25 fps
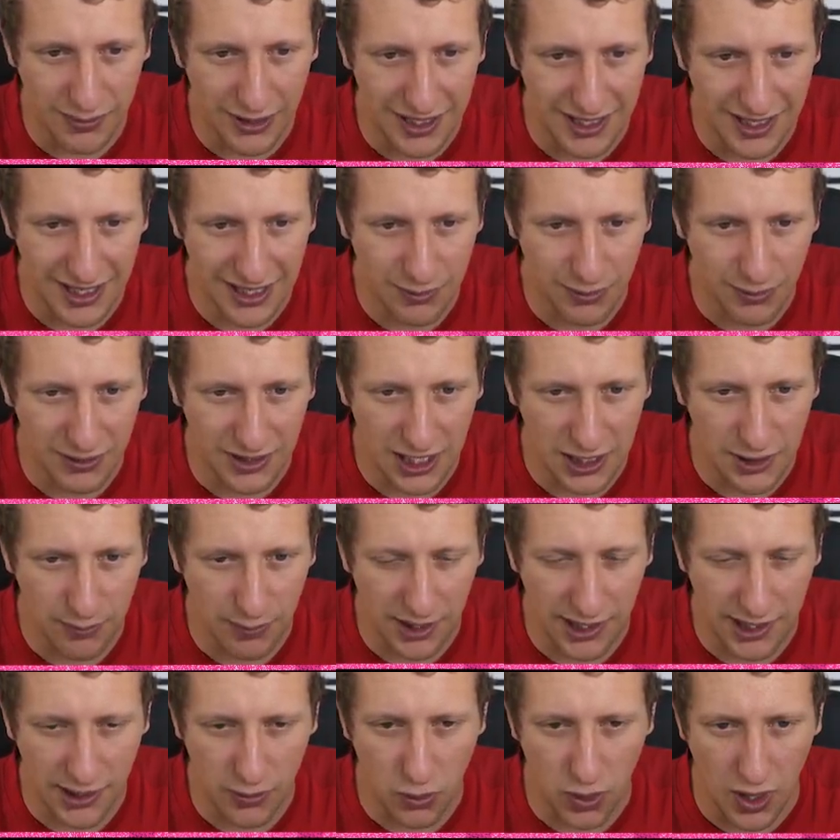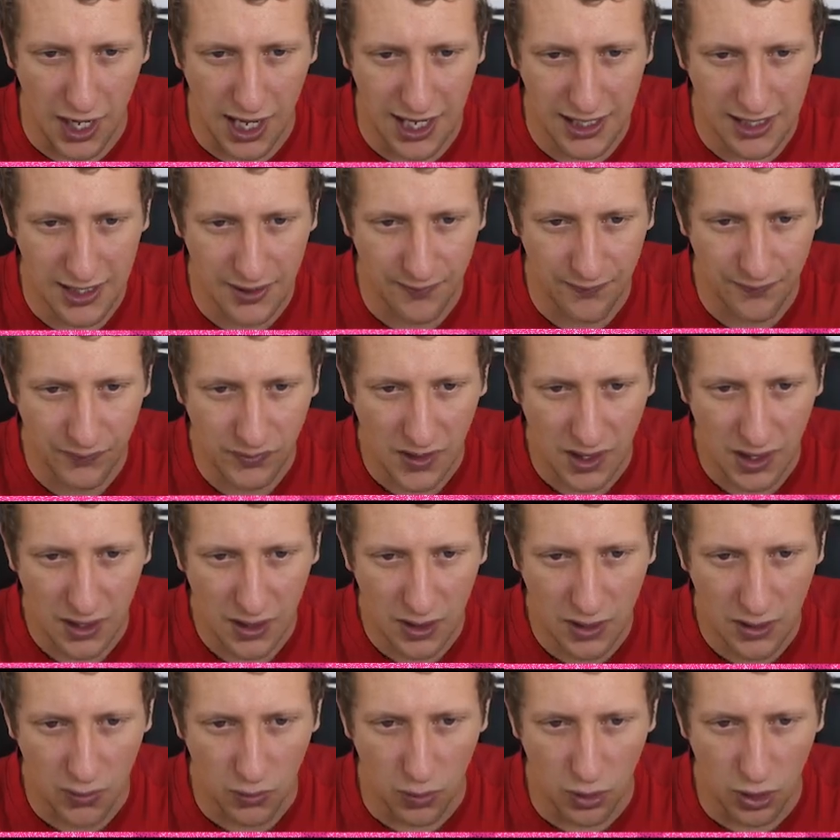dispossessed by Ward.
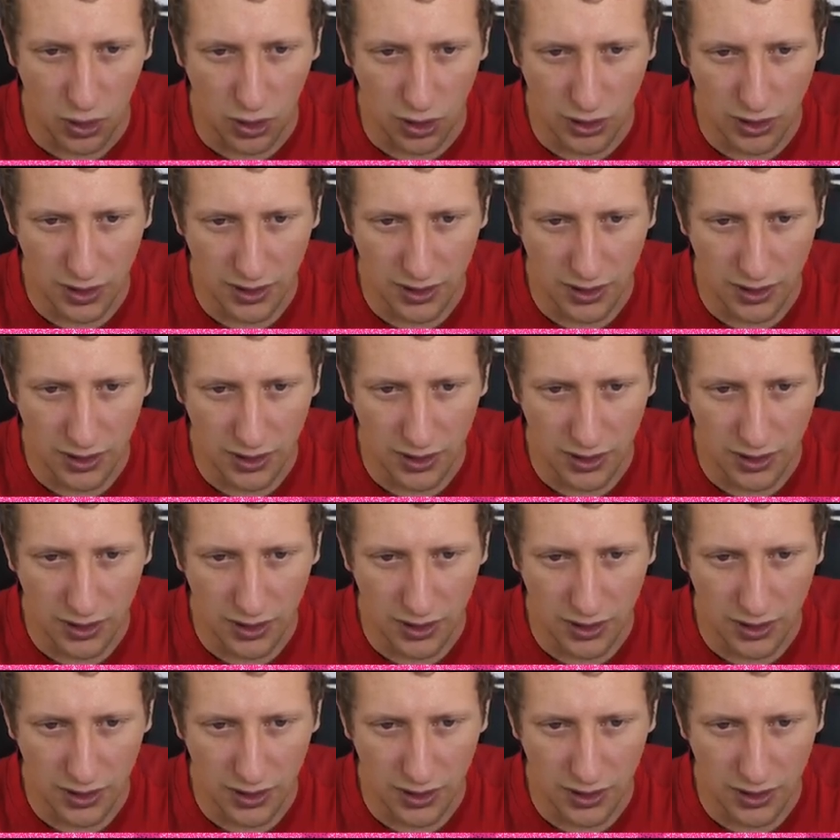I